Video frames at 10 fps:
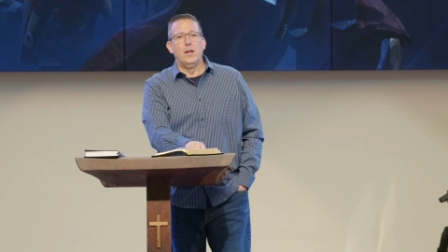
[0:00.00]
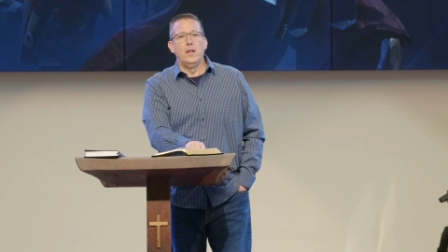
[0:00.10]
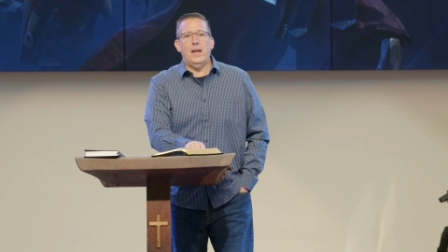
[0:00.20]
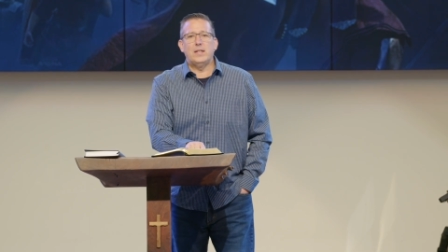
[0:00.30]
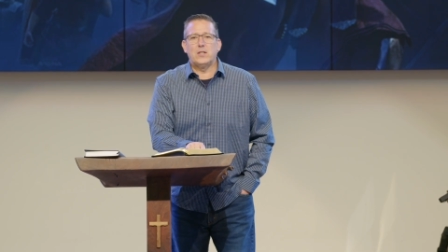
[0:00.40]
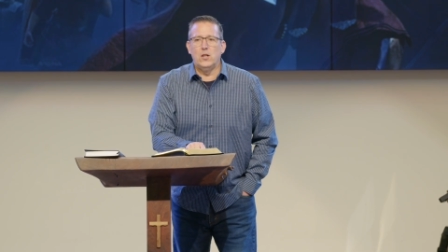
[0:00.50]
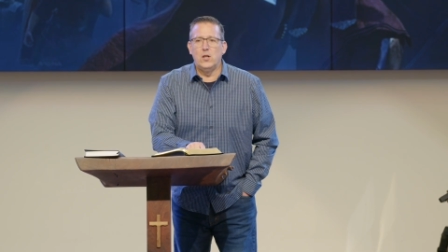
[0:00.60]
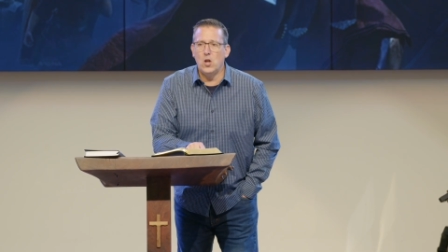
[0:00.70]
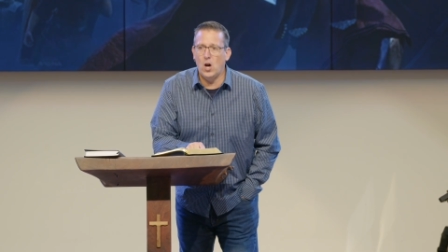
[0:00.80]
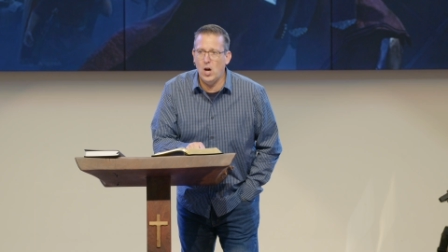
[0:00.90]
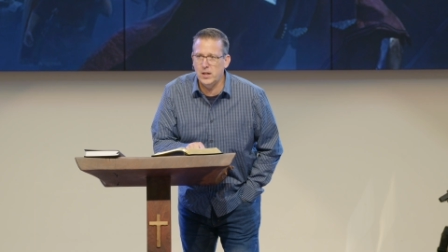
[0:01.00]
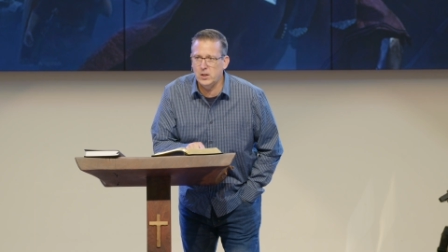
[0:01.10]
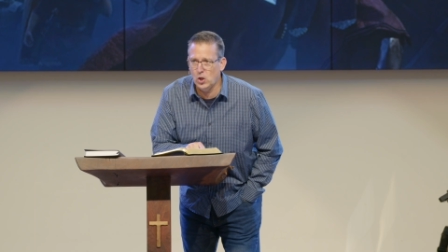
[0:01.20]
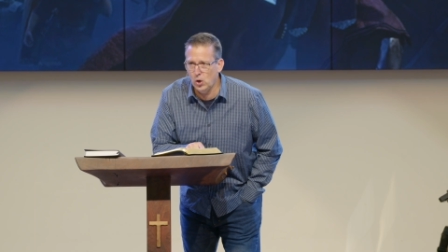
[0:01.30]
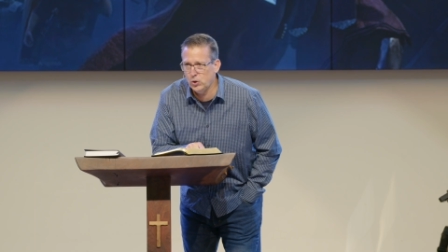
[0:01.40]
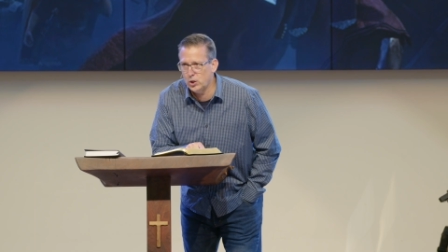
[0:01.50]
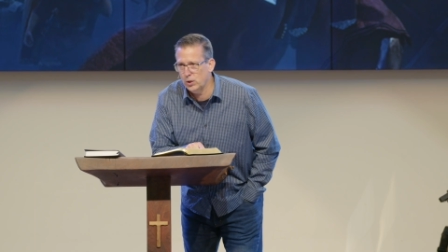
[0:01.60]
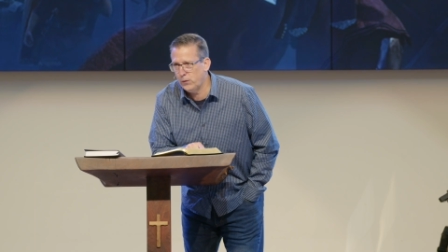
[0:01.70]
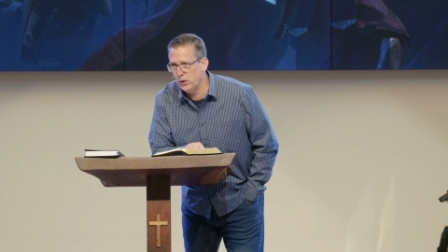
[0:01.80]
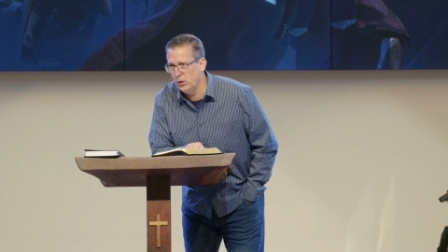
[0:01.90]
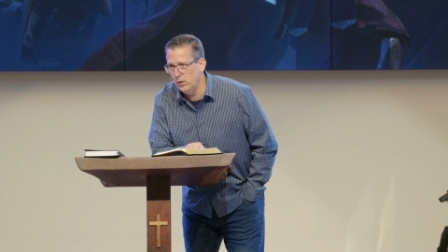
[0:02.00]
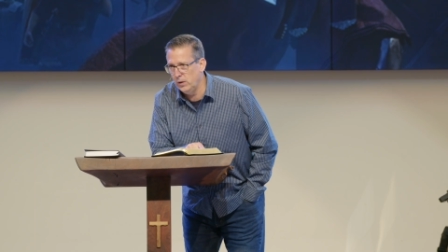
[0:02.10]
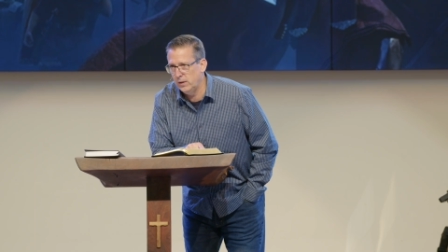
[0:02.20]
That's non kosher food.